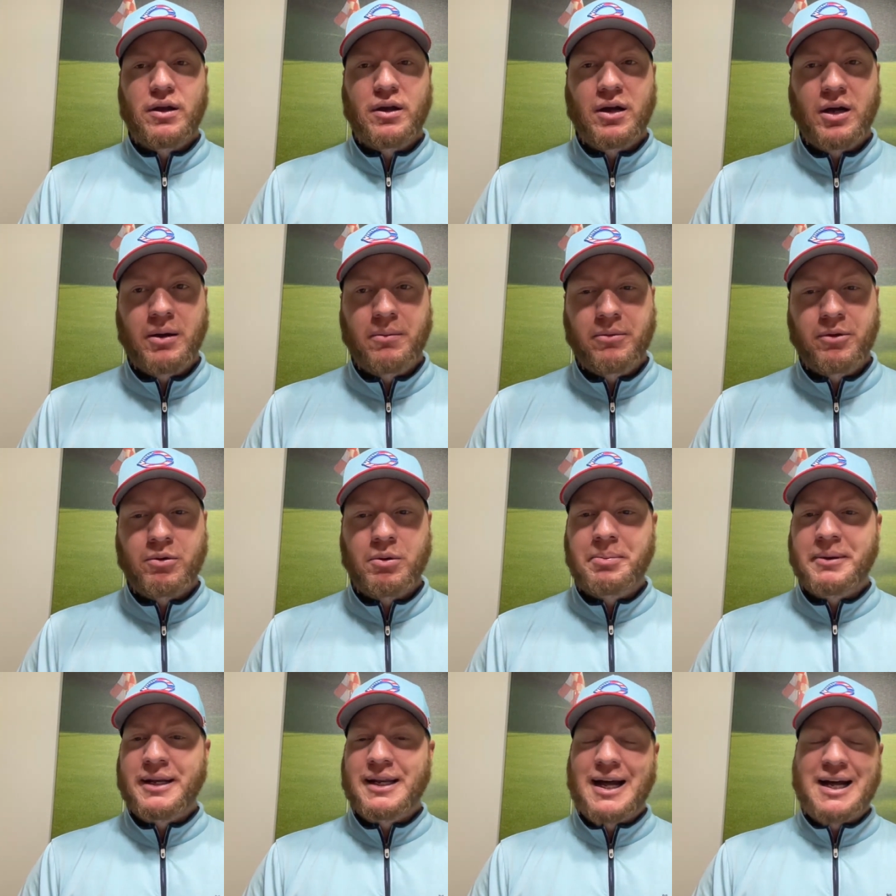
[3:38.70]
There will
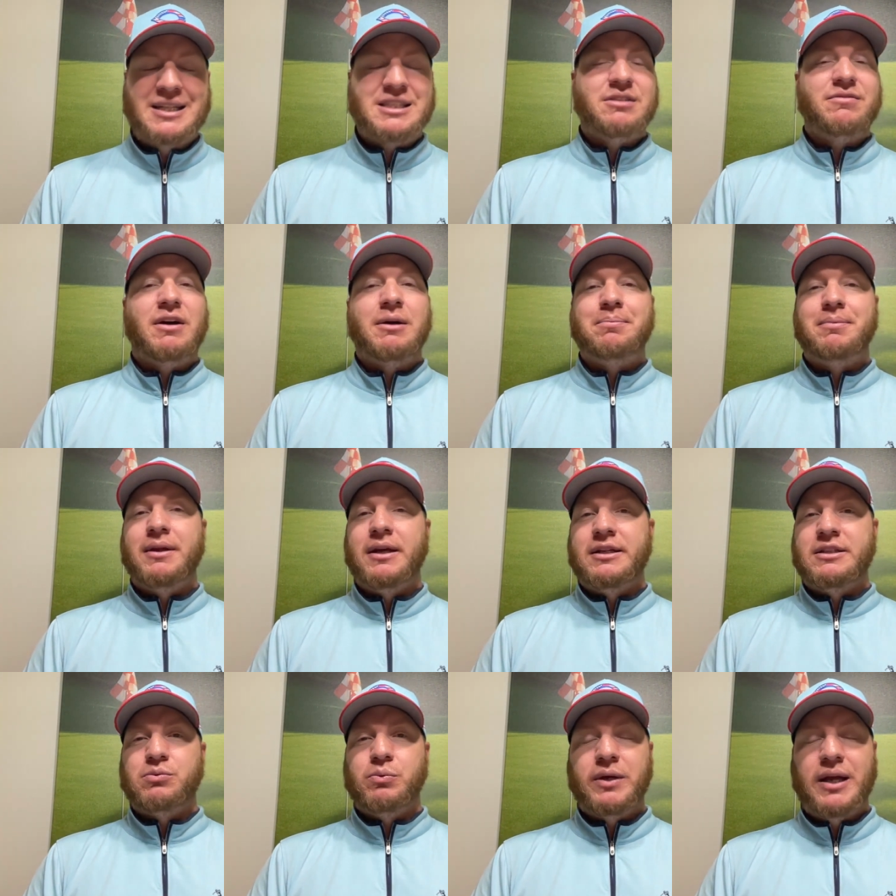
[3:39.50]
be lots of
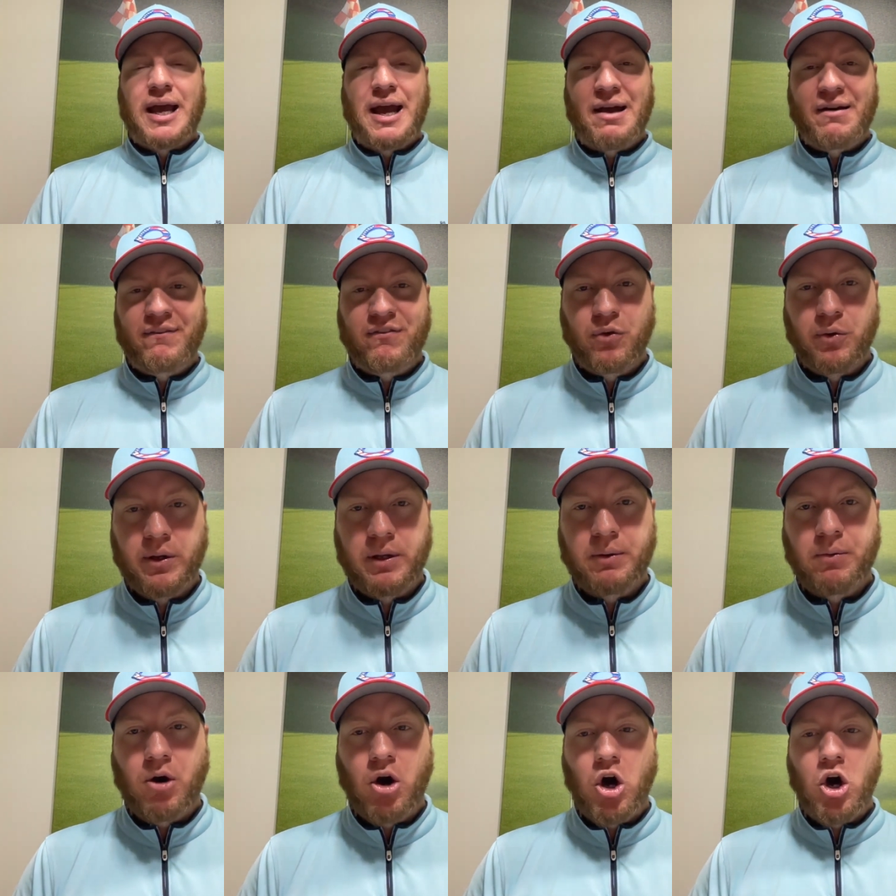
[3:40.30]
updates we have for
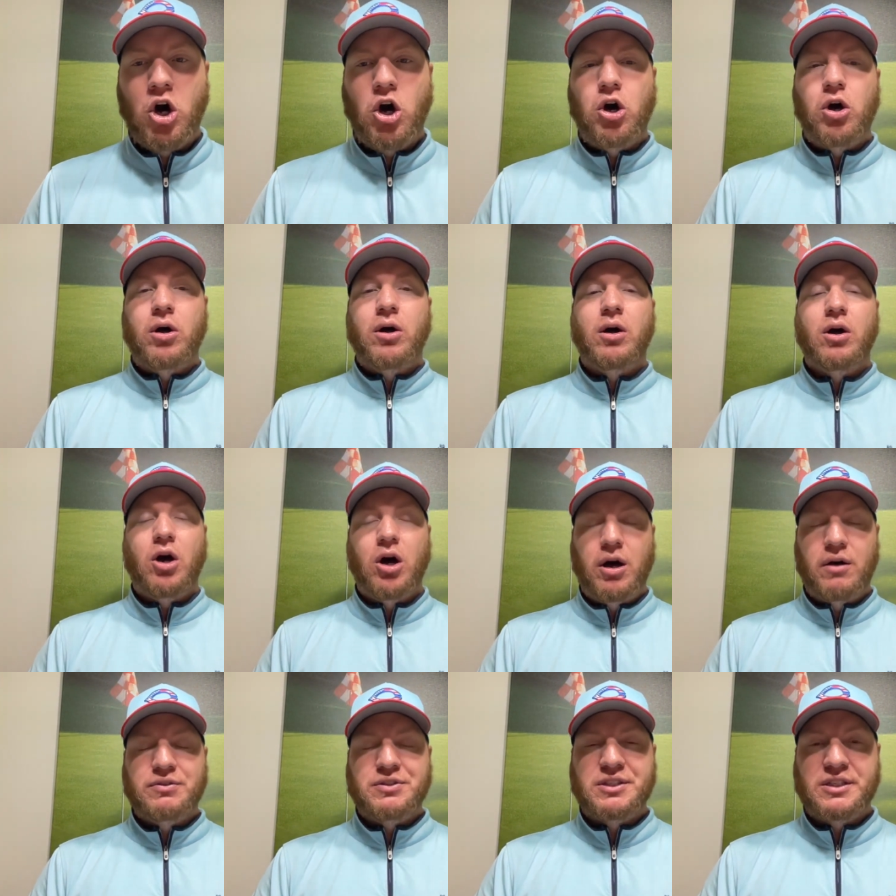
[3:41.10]
you all
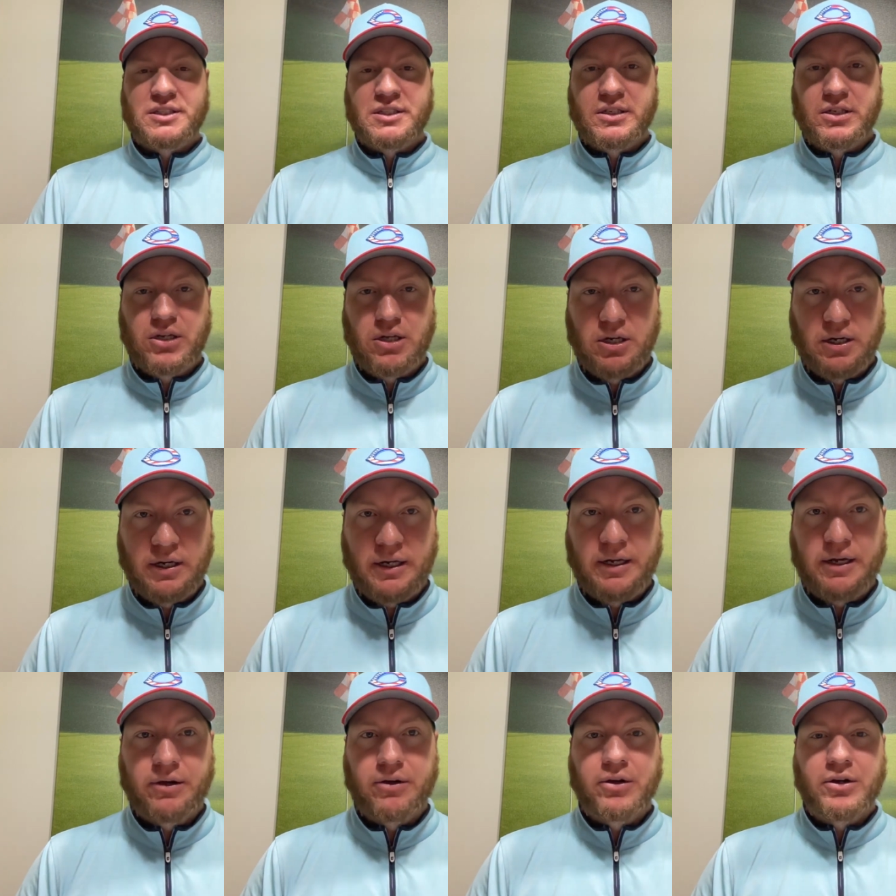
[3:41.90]
off season long
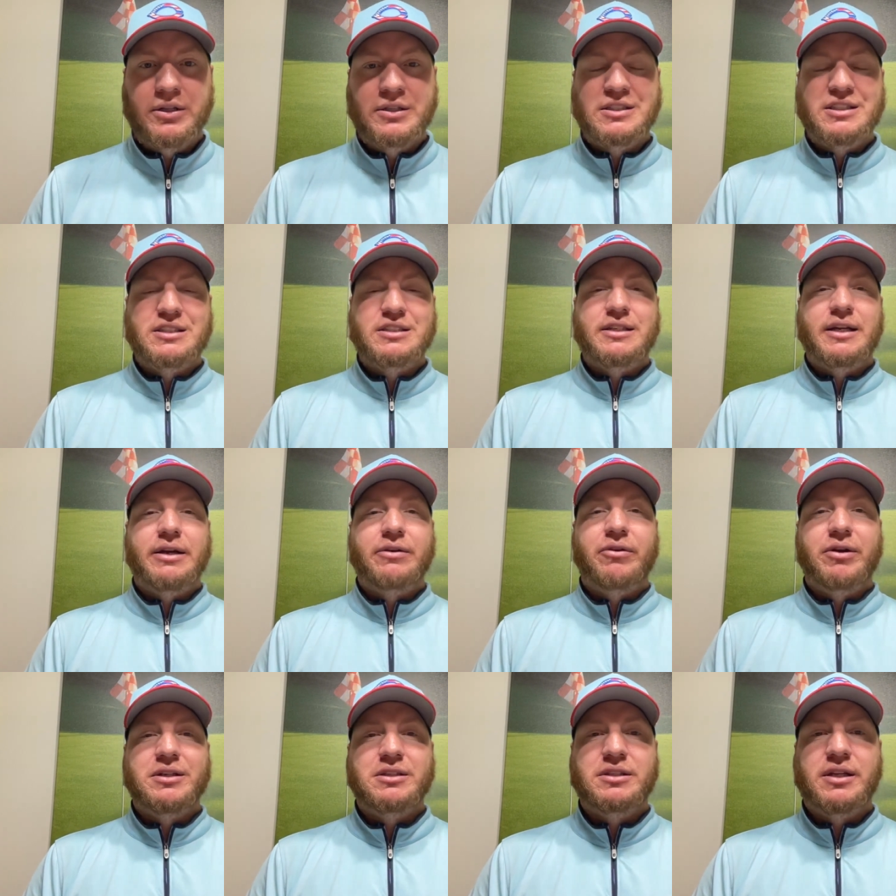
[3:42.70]
here on Cincinnati
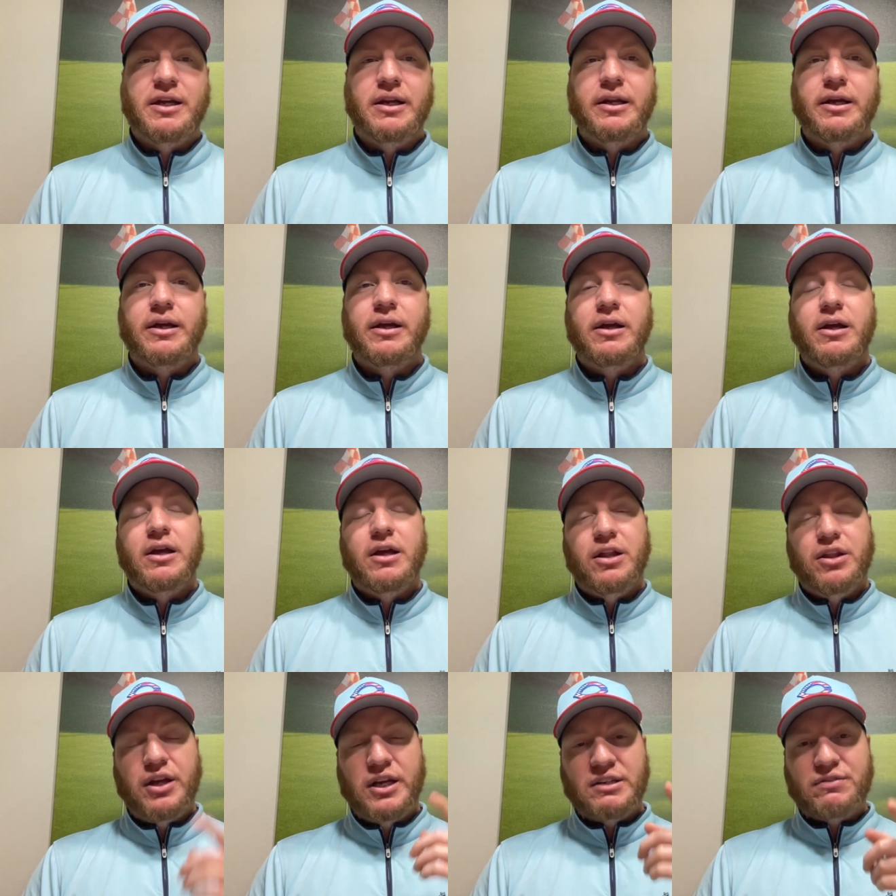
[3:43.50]
Reds Daily.
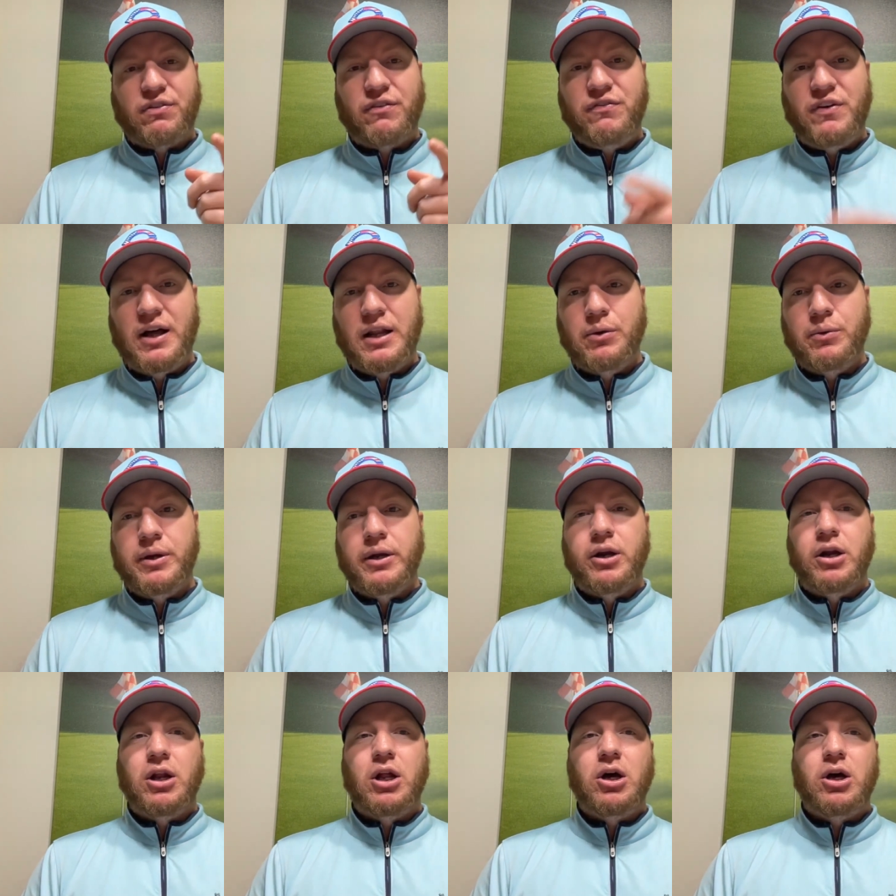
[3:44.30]
Thanks for following
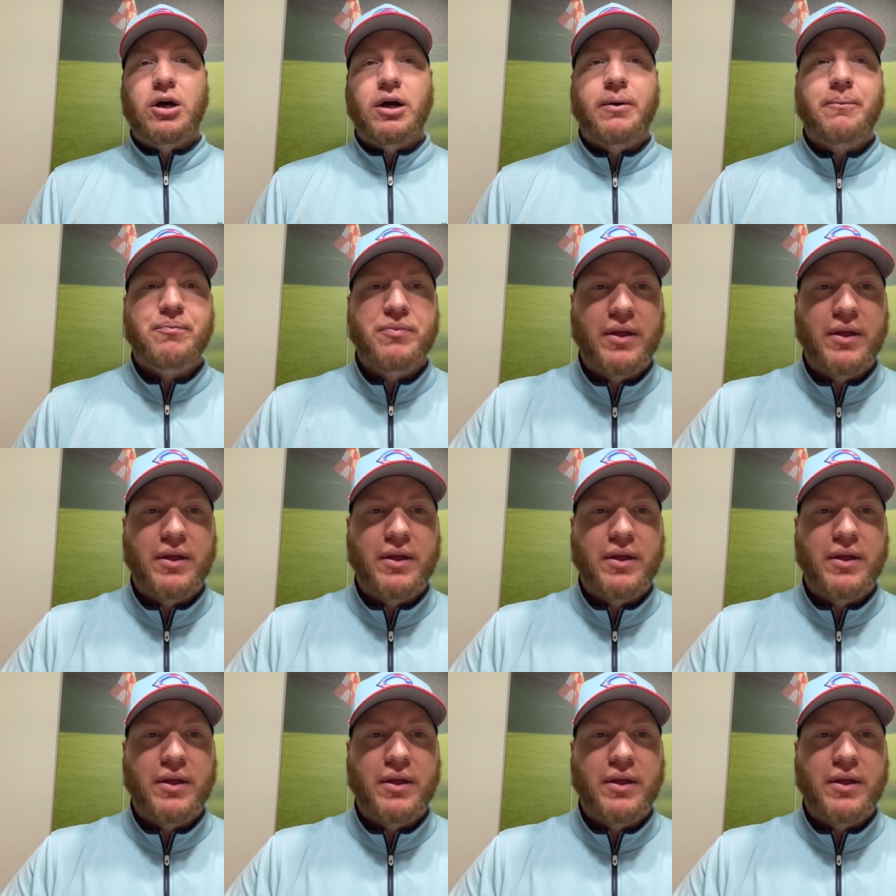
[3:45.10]
along.